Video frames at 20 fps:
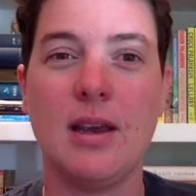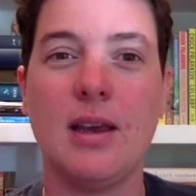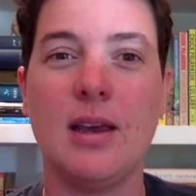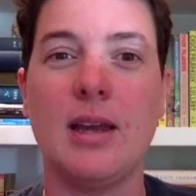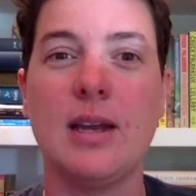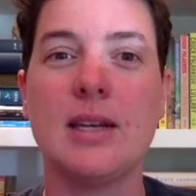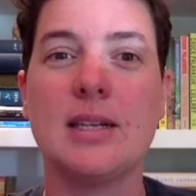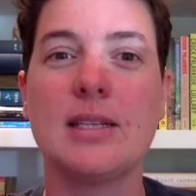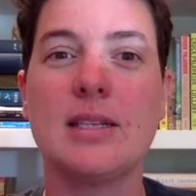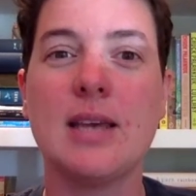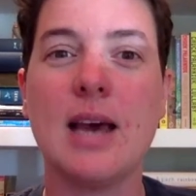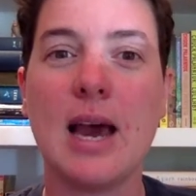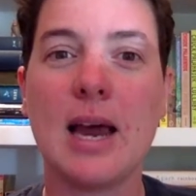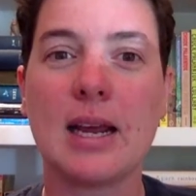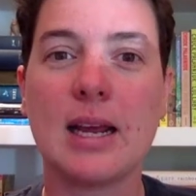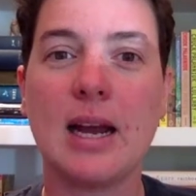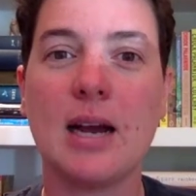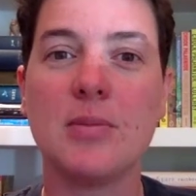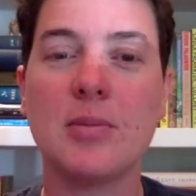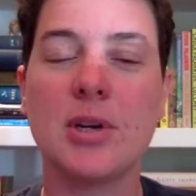And it's that
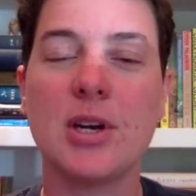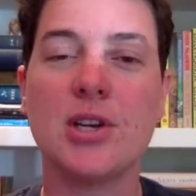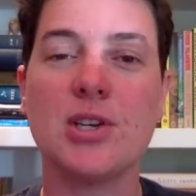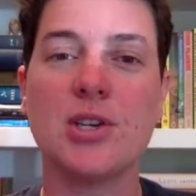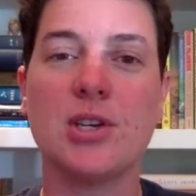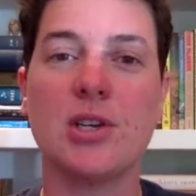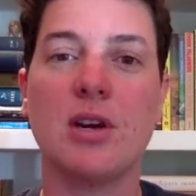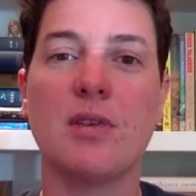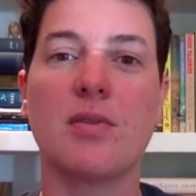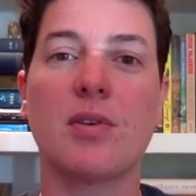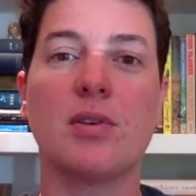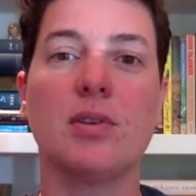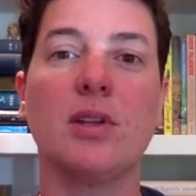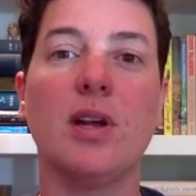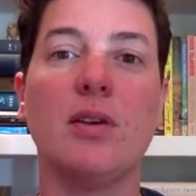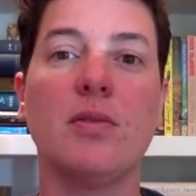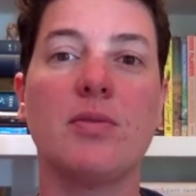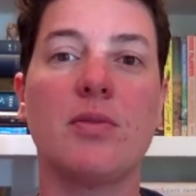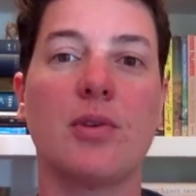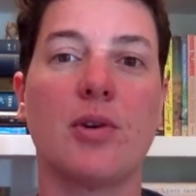combination of her
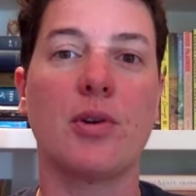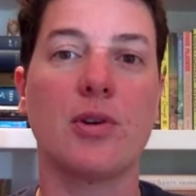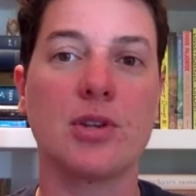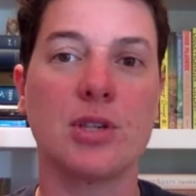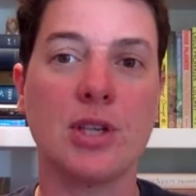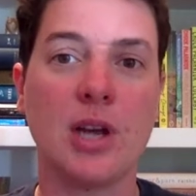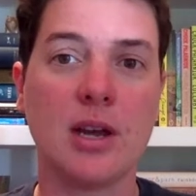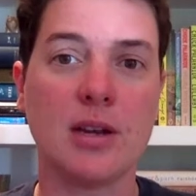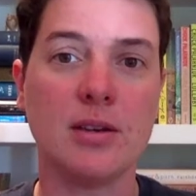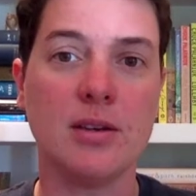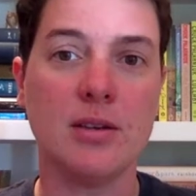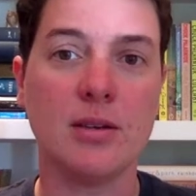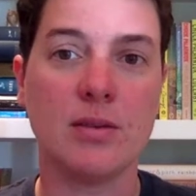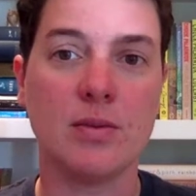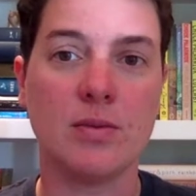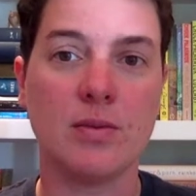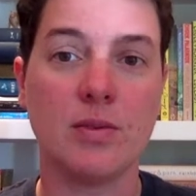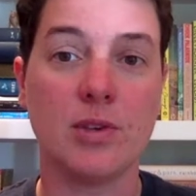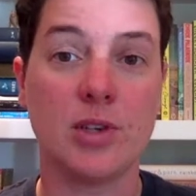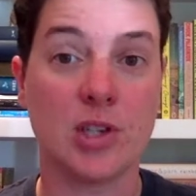love for son,
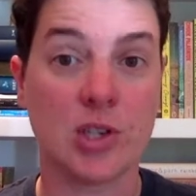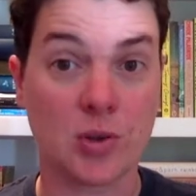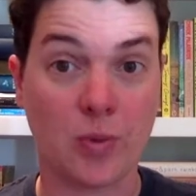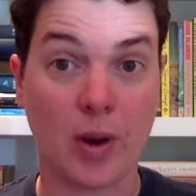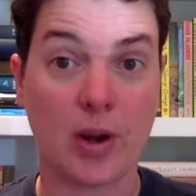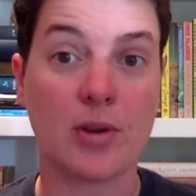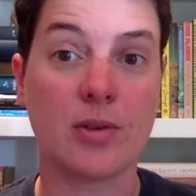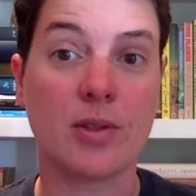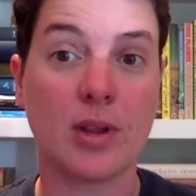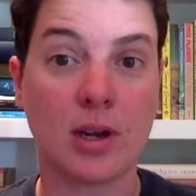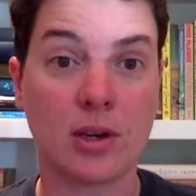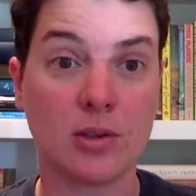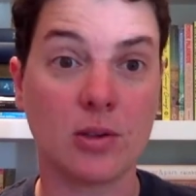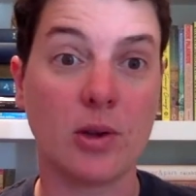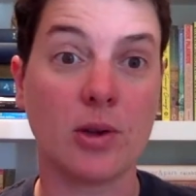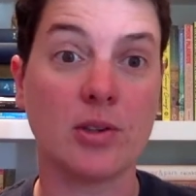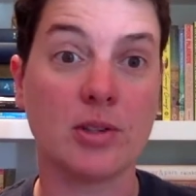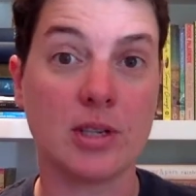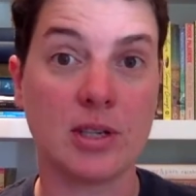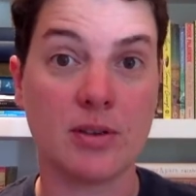which is greater than her
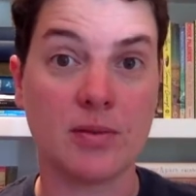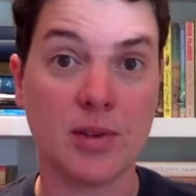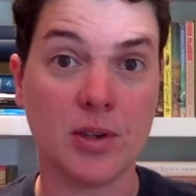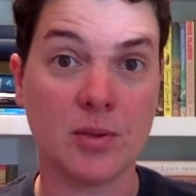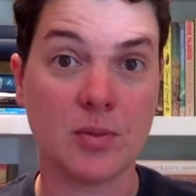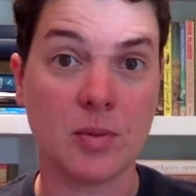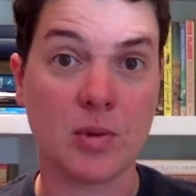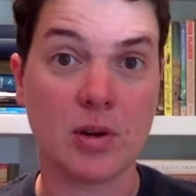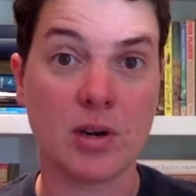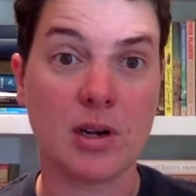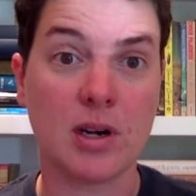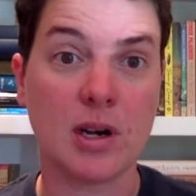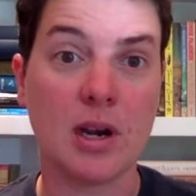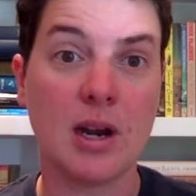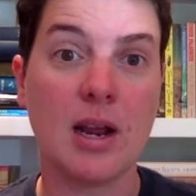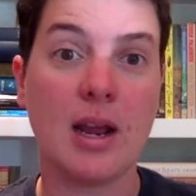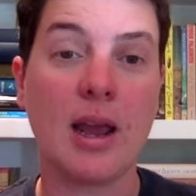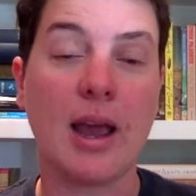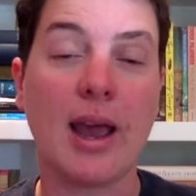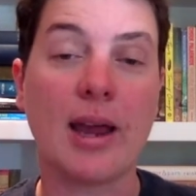loyalty to Voldemort,
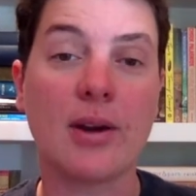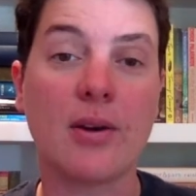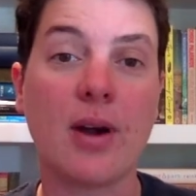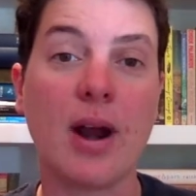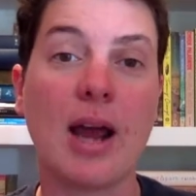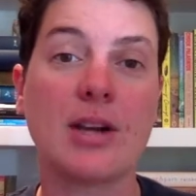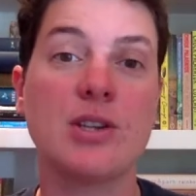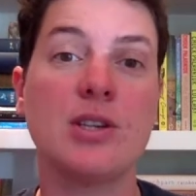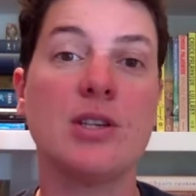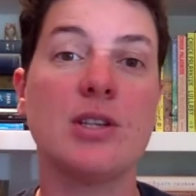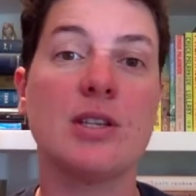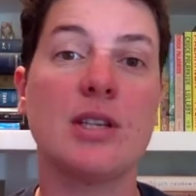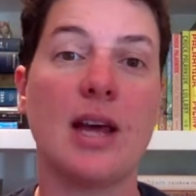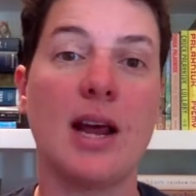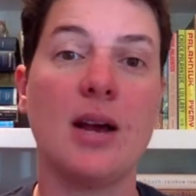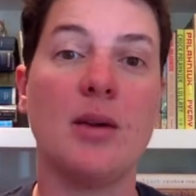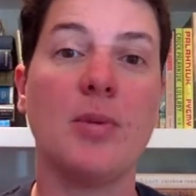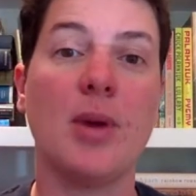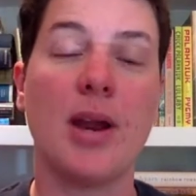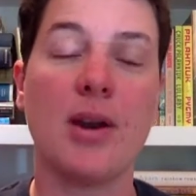and her actions that
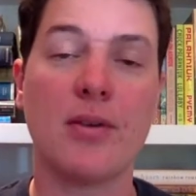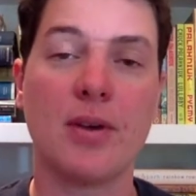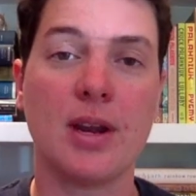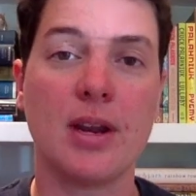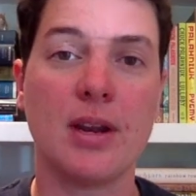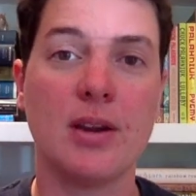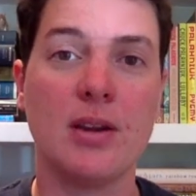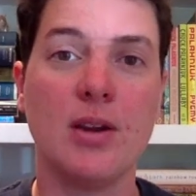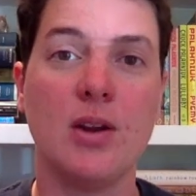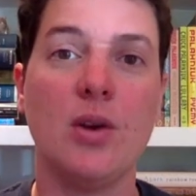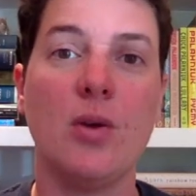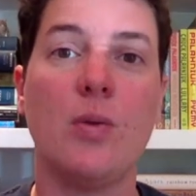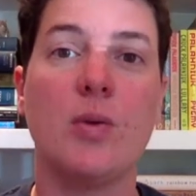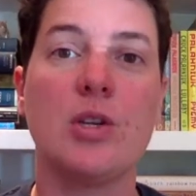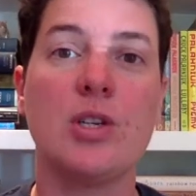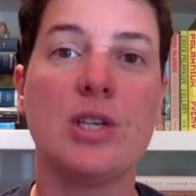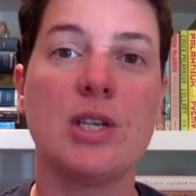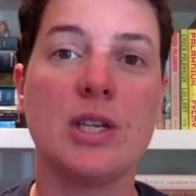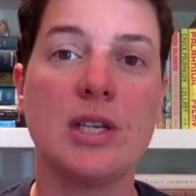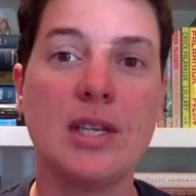help Harry,
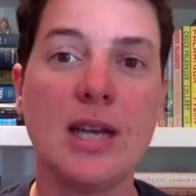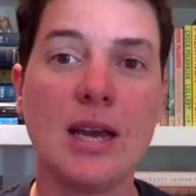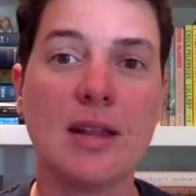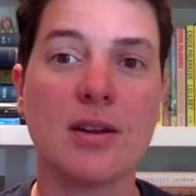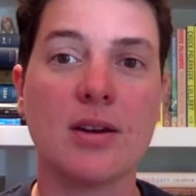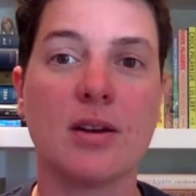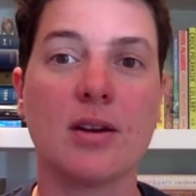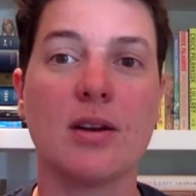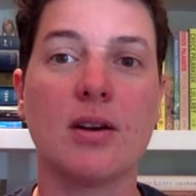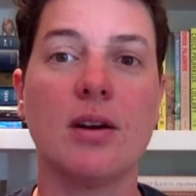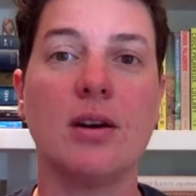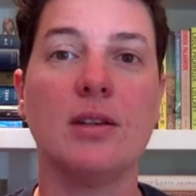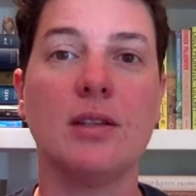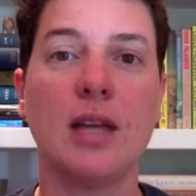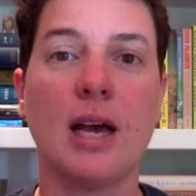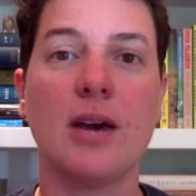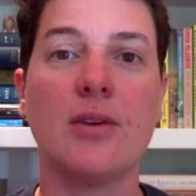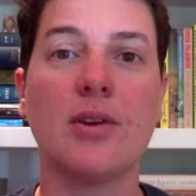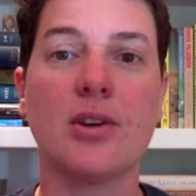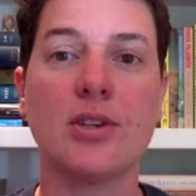which together
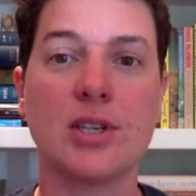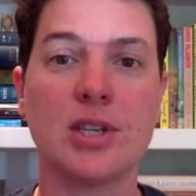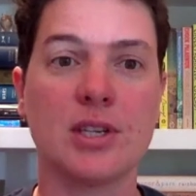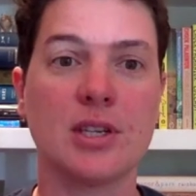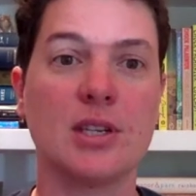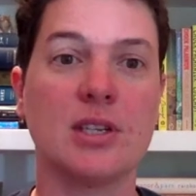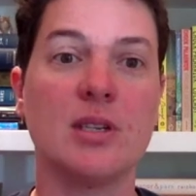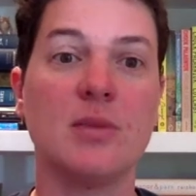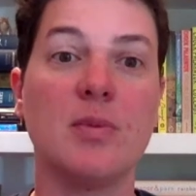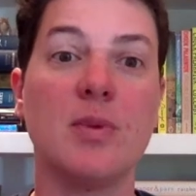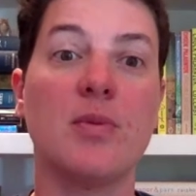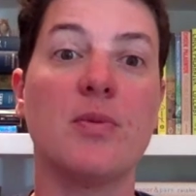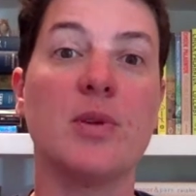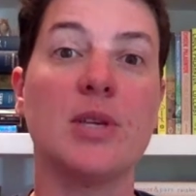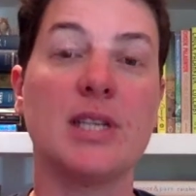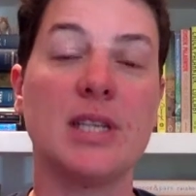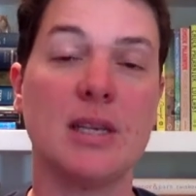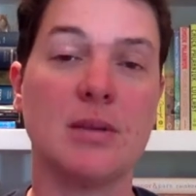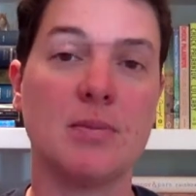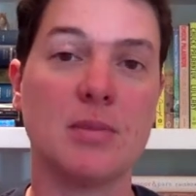allow Narcissa to be
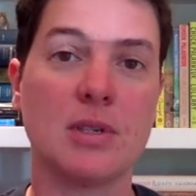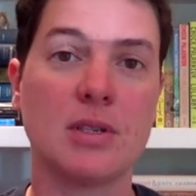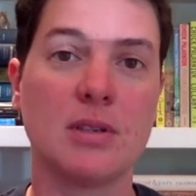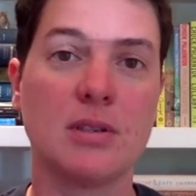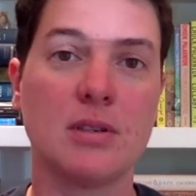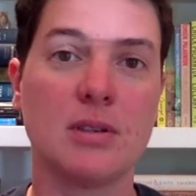redeemed,